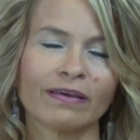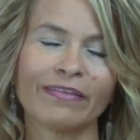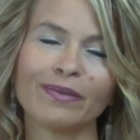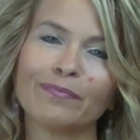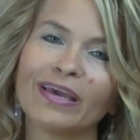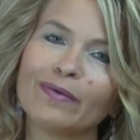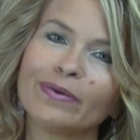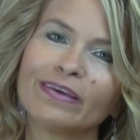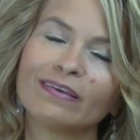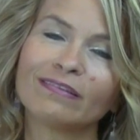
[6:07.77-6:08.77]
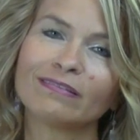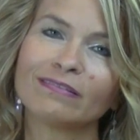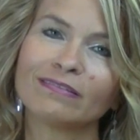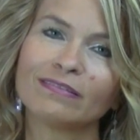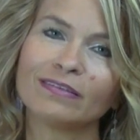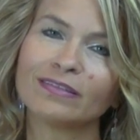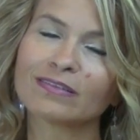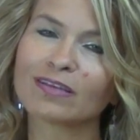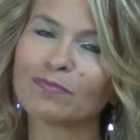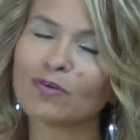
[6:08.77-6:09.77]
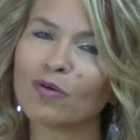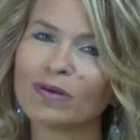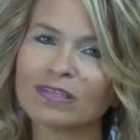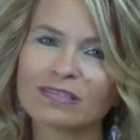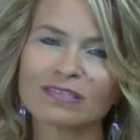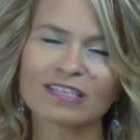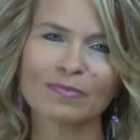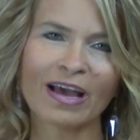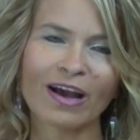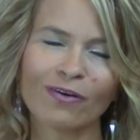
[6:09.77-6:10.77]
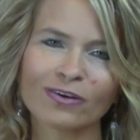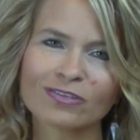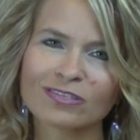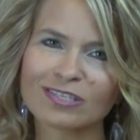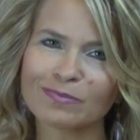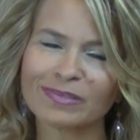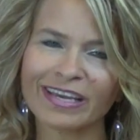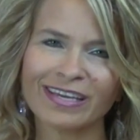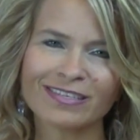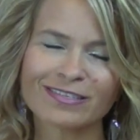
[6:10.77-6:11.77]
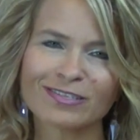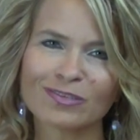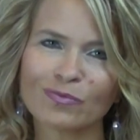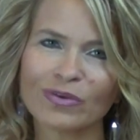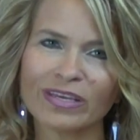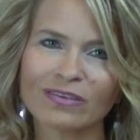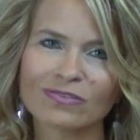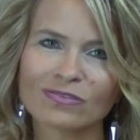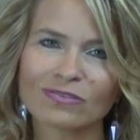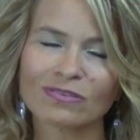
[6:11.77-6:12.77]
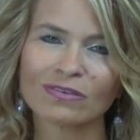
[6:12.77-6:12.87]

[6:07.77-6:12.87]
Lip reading: And then maybe in some moments, and some hours, and some days, and some weeks,